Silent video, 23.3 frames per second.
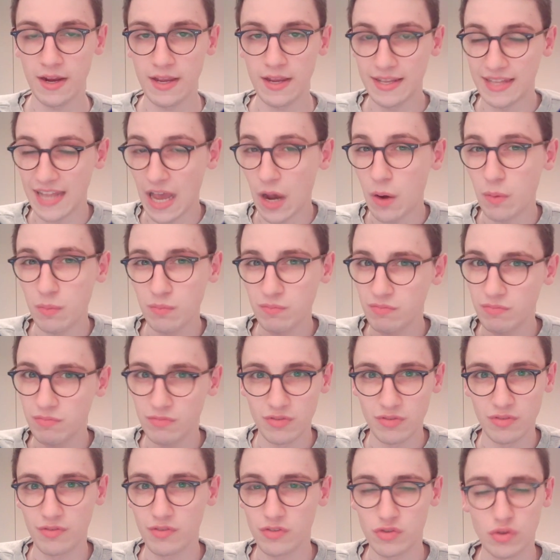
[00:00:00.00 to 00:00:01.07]
Now,
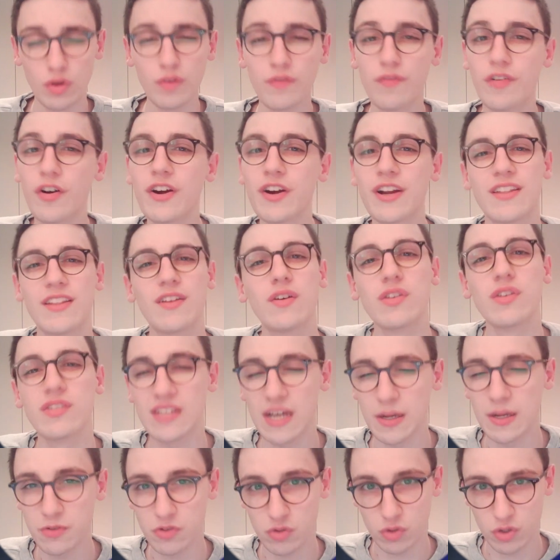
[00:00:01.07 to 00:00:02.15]
so far that all
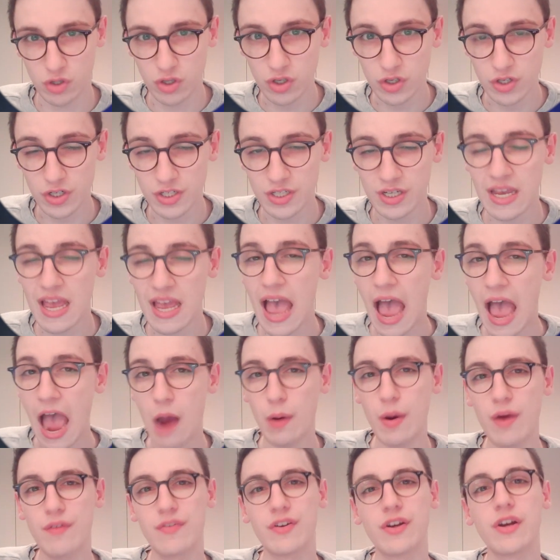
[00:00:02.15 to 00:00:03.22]
sounds good,
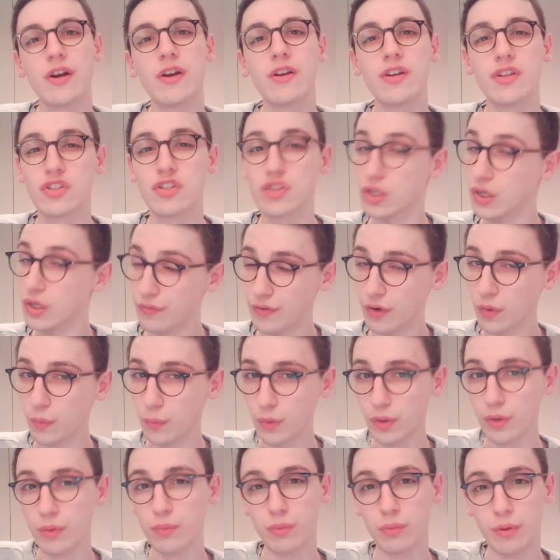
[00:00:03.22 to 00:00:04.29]
however the server
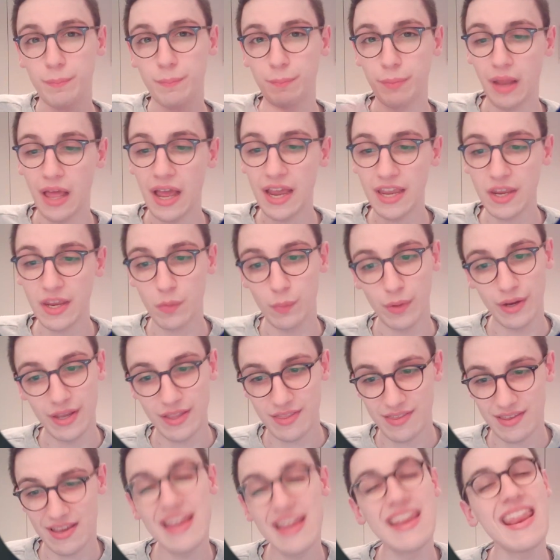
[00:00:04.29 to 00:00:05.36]
will reply
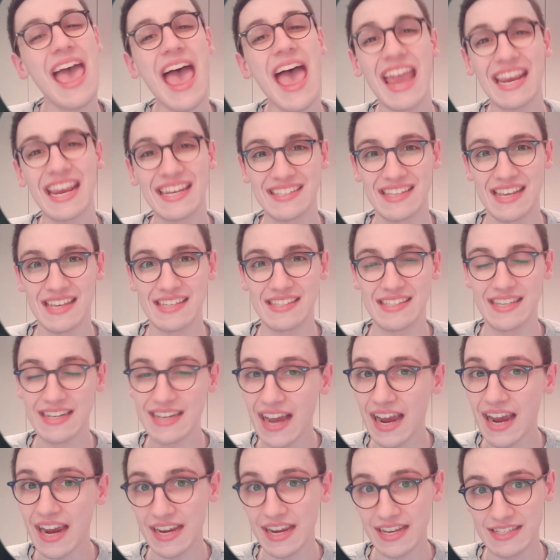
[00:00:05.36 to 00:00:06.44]
with an access
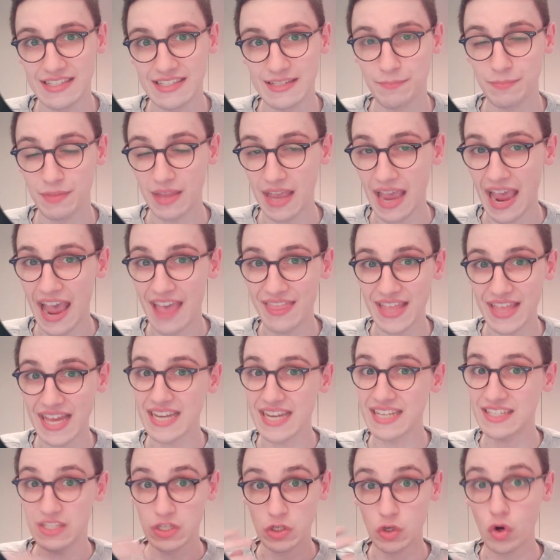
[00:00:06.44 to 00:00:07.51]
denied. And that
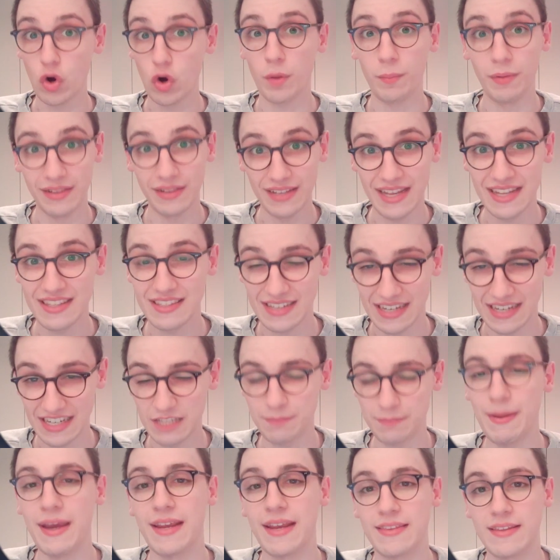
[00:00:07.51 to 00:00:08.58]
is normal, that's
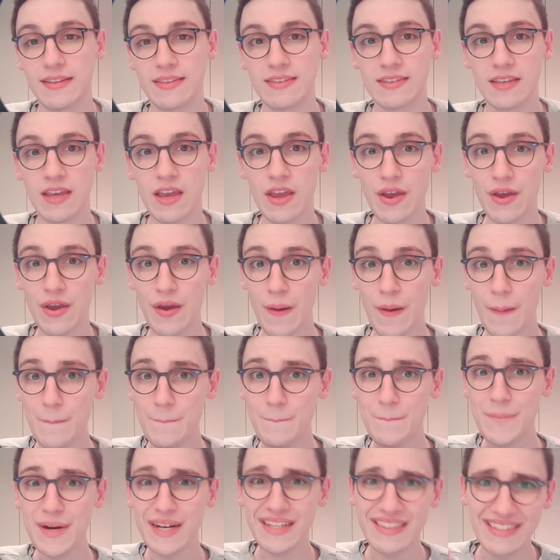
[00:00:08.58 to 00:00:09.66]
expected.
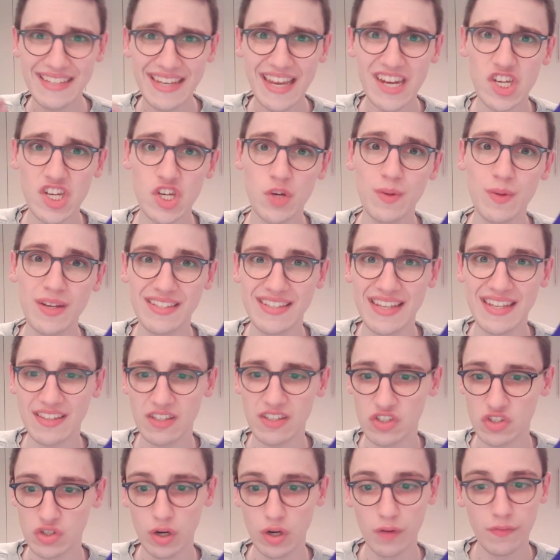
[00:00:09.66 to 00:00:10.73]
But the issue is that the
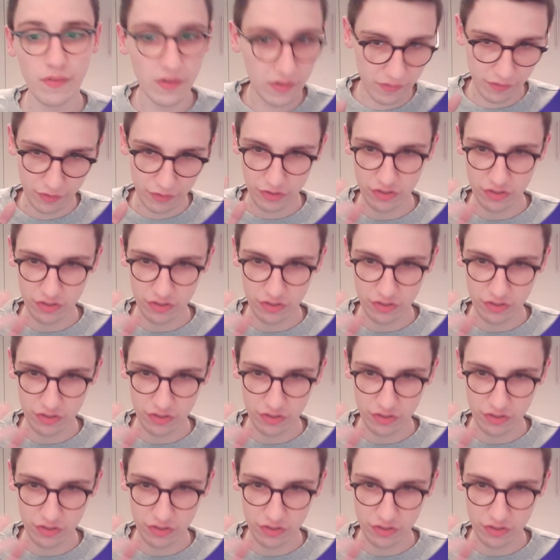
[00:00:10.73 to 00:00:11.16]
server for